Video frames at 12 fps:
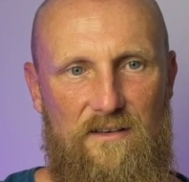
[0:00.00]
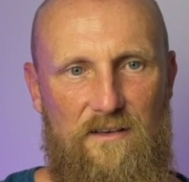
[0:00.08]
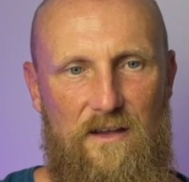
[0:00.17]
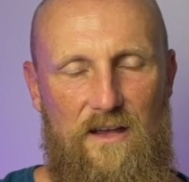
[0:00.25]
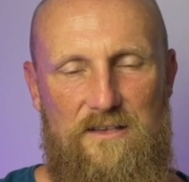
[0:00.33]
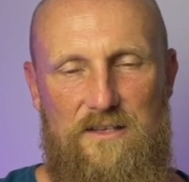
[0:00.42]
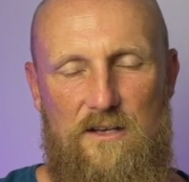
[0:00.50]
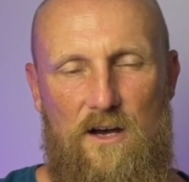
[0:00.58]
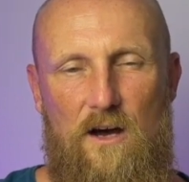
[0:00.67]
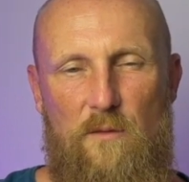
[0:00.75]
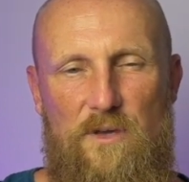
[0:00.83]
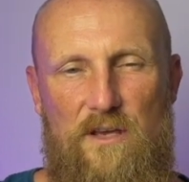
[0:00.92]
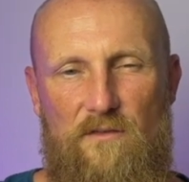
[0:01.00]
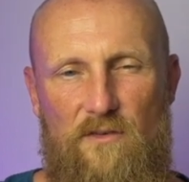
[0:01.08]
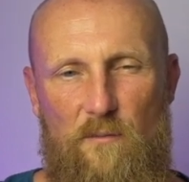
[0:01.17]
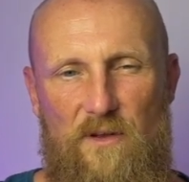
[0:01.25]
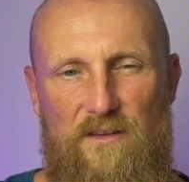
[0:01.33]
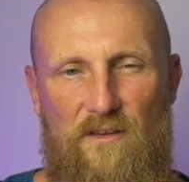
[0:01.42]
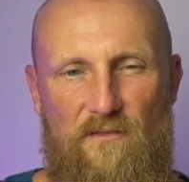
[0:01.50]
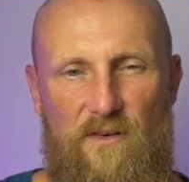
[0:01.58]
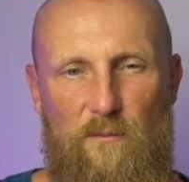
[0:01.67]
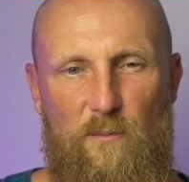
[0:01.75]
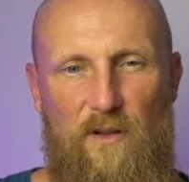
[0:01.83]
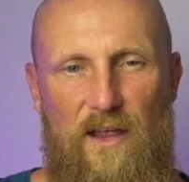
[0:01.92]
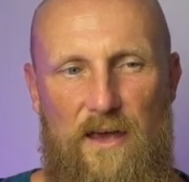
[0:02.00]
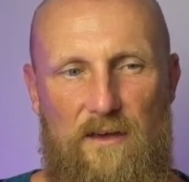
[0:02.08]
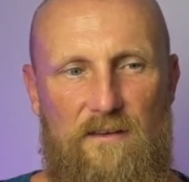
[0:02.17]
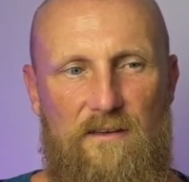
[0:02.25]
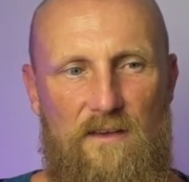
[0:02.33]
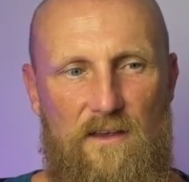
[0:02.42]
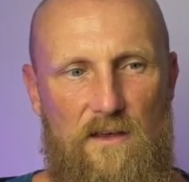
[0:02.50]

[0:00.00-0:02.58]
It's coming from a different place,